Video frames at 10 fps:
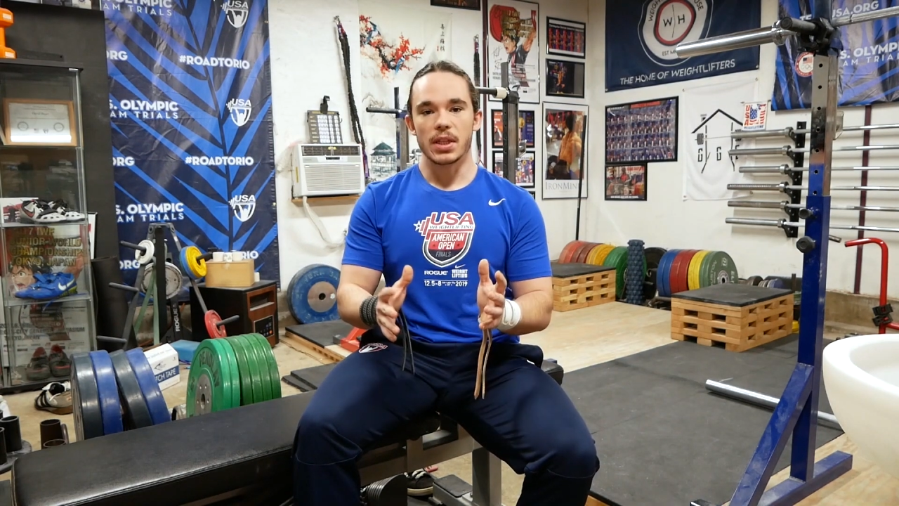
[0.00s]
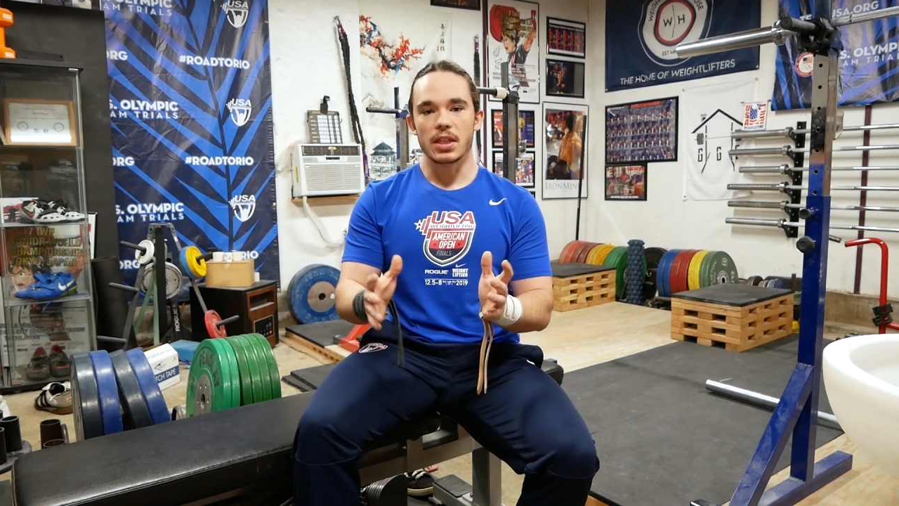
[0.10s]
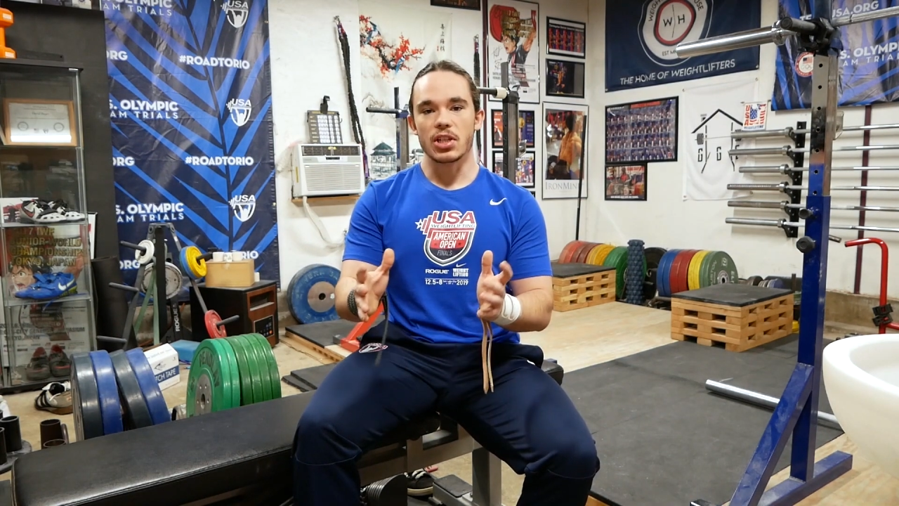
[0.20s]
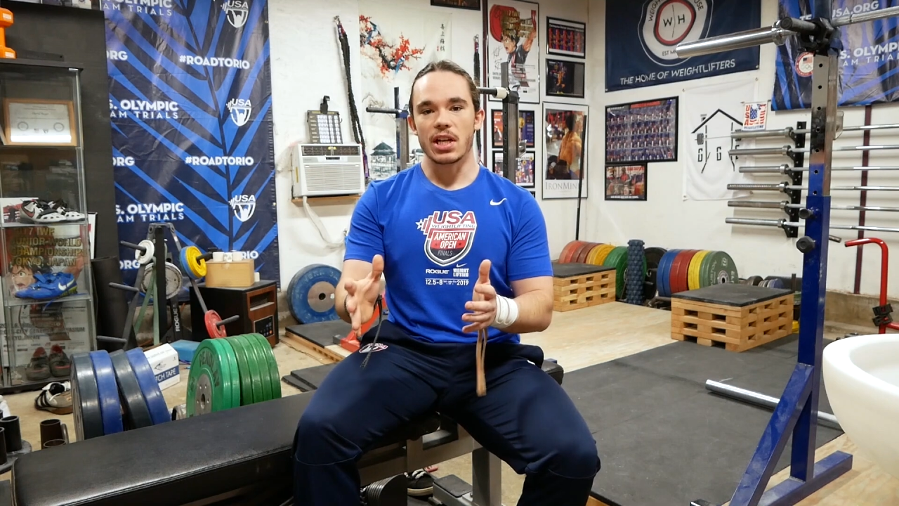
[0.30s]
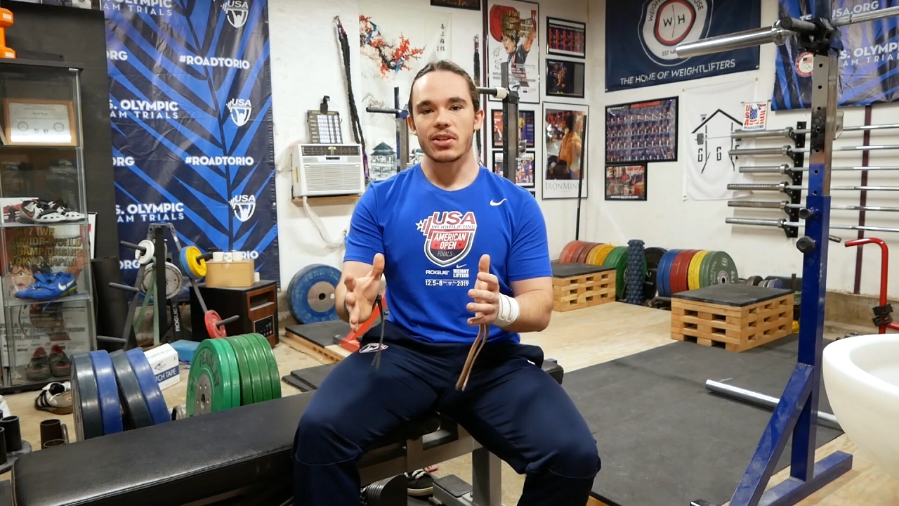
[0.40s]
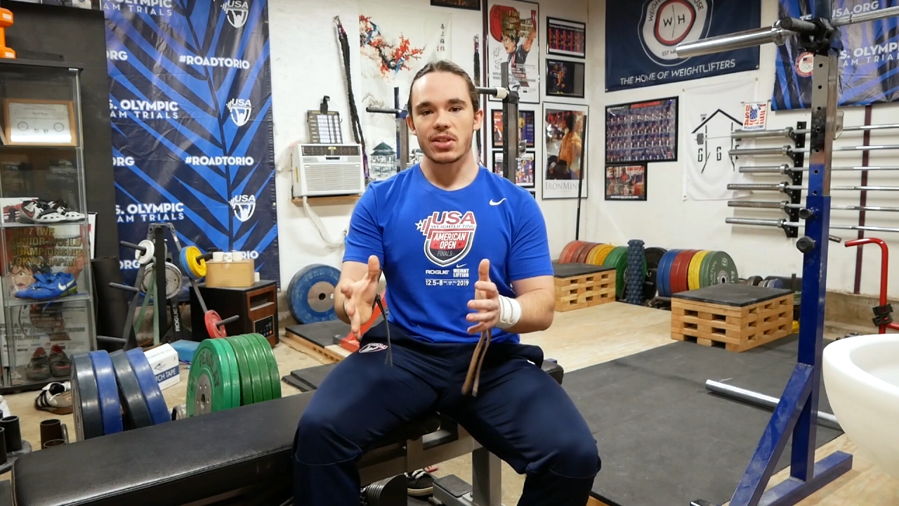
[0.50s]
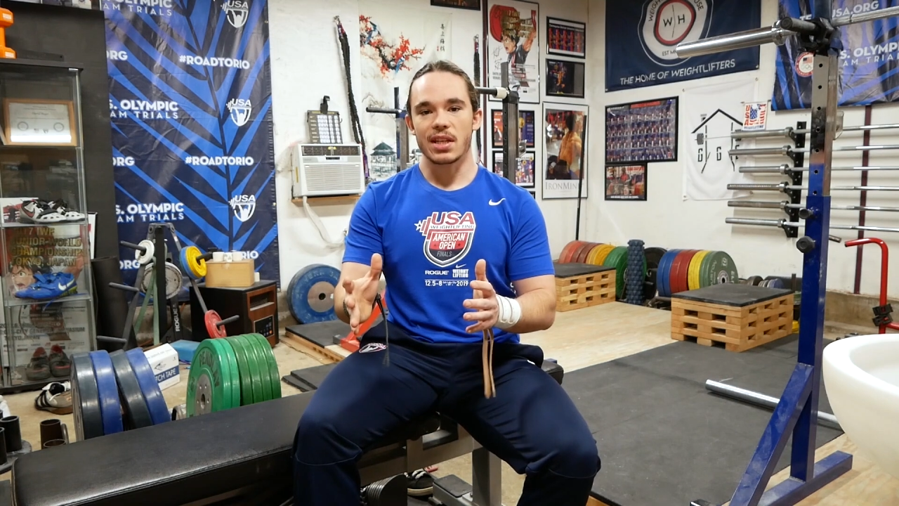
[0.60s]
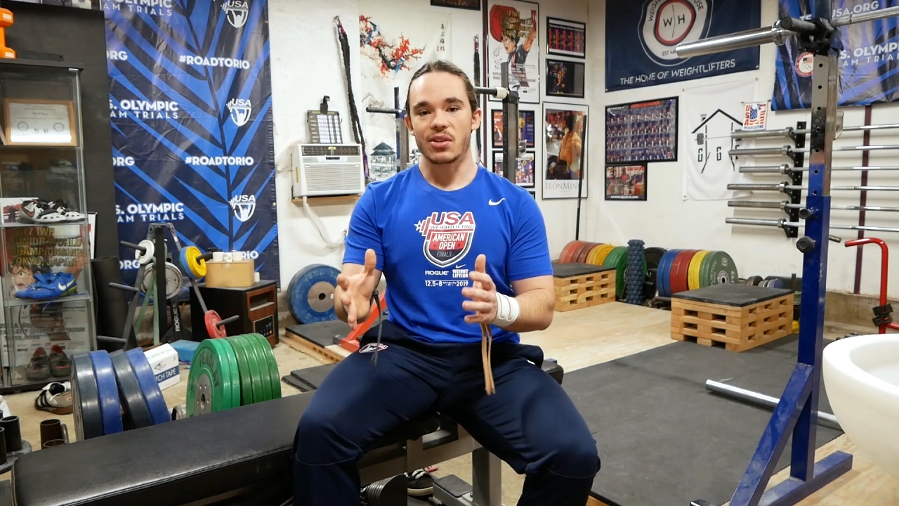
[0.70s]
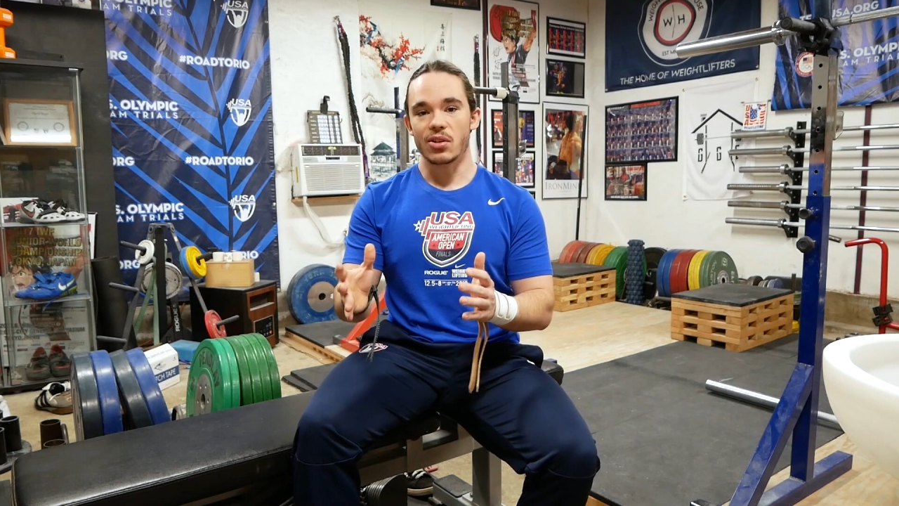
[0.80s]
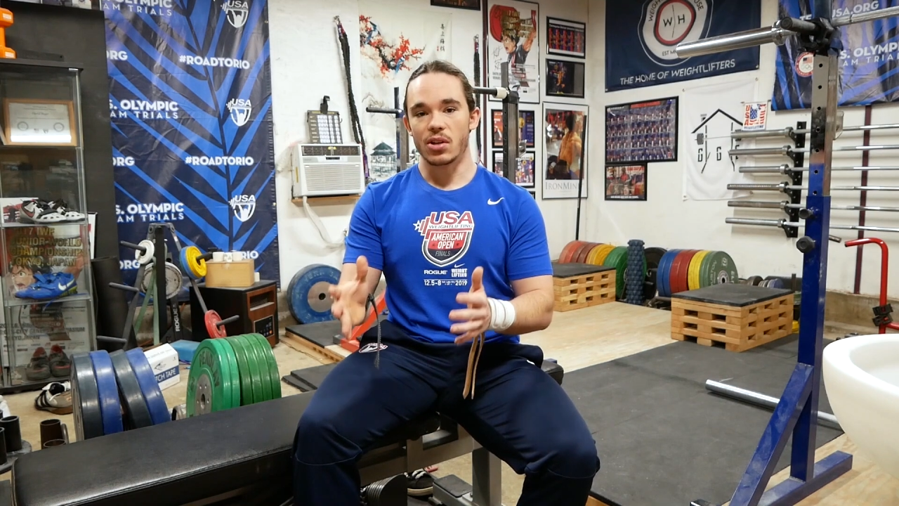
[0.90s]
but the changes
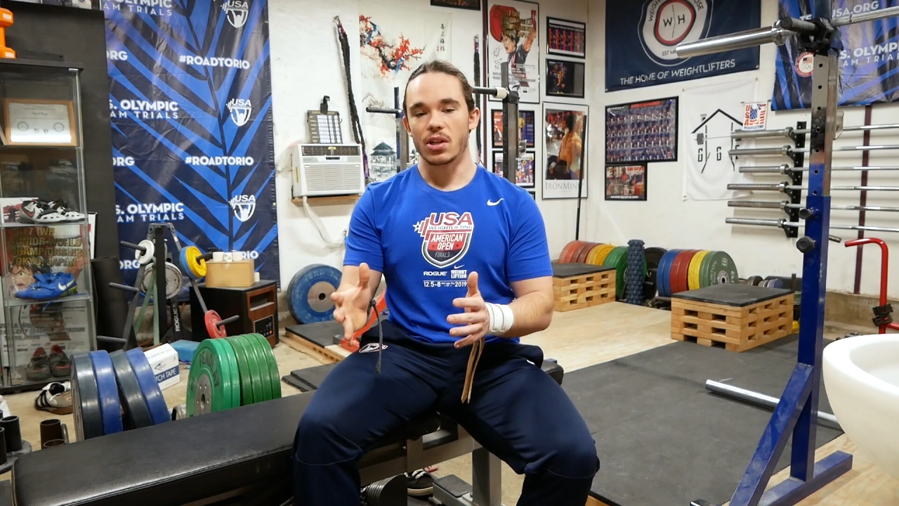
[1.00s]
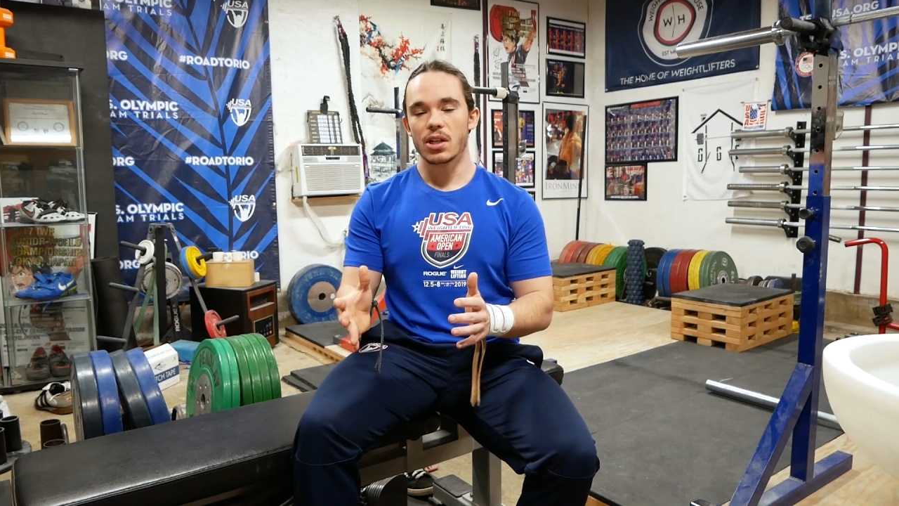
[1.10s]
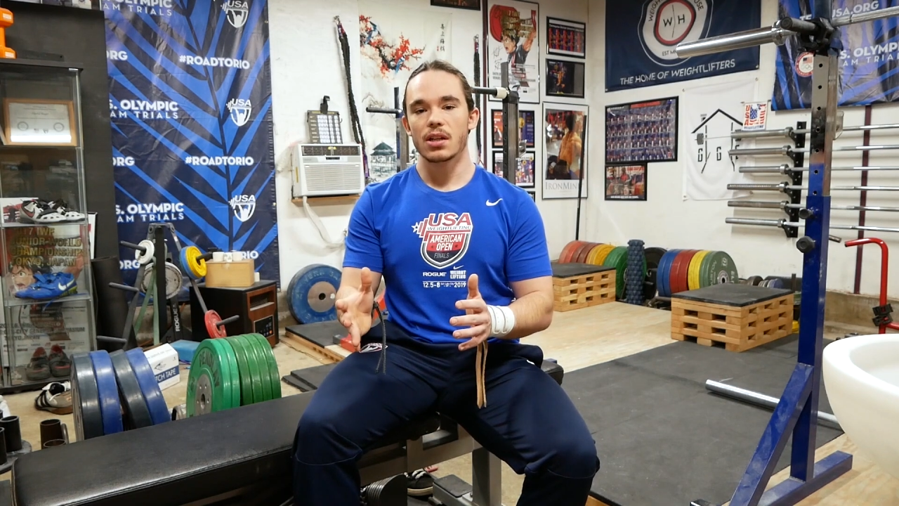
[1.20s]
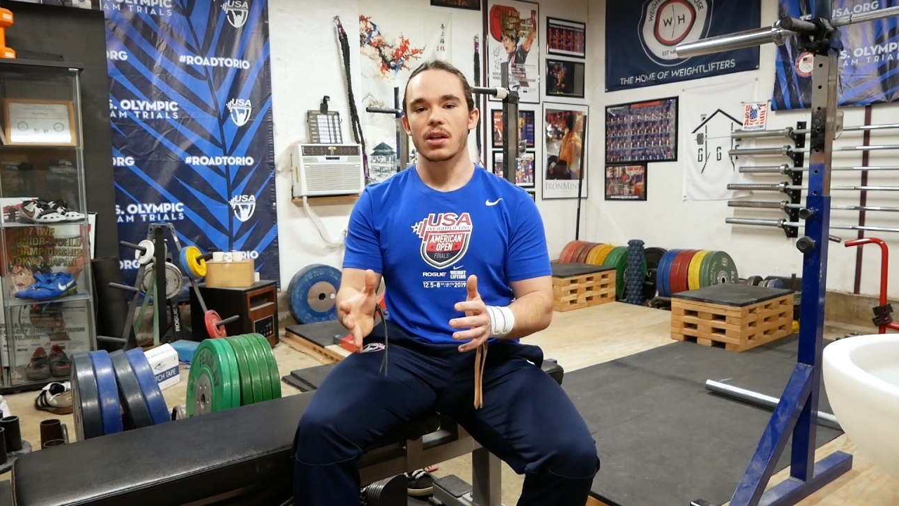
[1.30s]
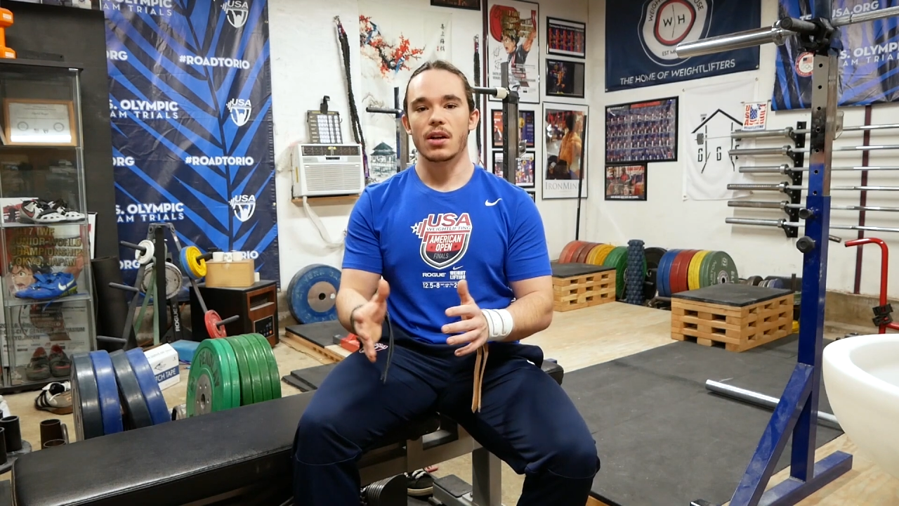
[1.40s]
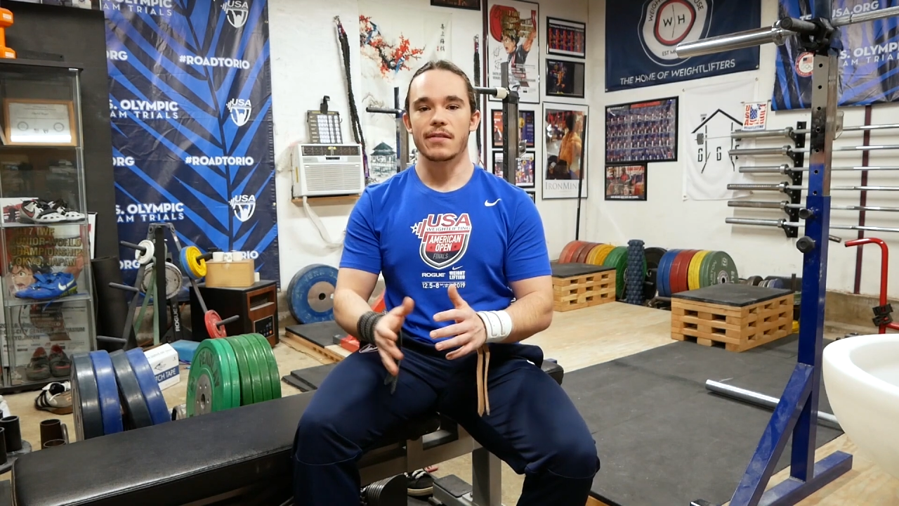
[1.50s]
that there are